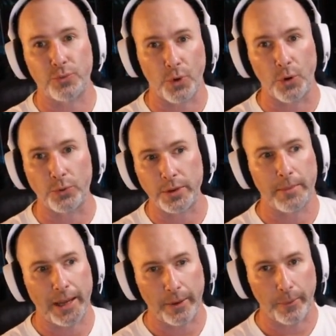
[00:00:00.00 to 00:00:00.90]
roll to
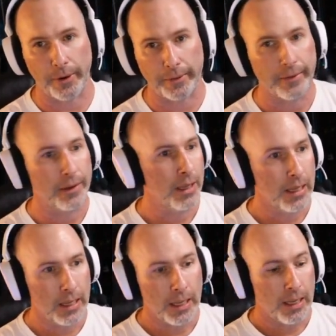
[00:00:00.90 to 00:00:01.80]
make it work.
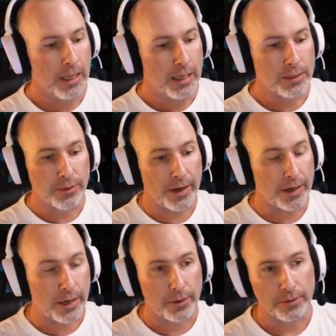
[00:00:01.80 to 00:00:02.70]
So there you
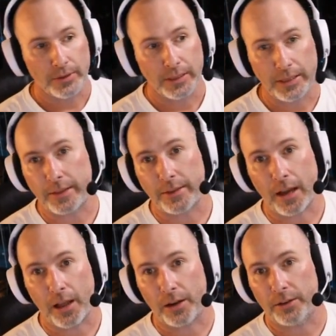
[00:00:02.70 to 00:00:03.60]
go. Take the
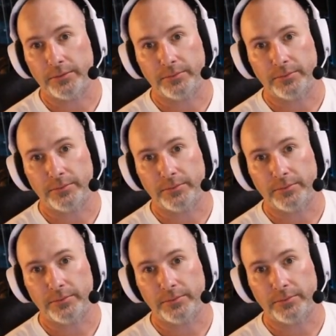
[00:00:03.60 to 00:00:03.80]
collar.